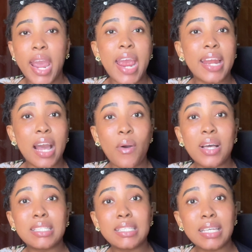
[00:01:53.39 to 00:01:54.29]
in our
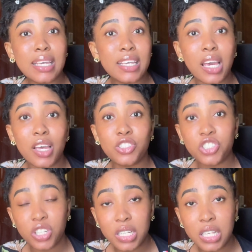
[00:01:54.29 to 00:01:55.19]
skincare
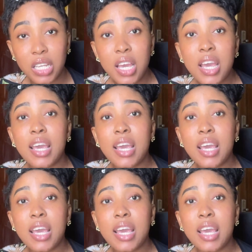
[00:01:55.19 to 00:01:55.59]
journey,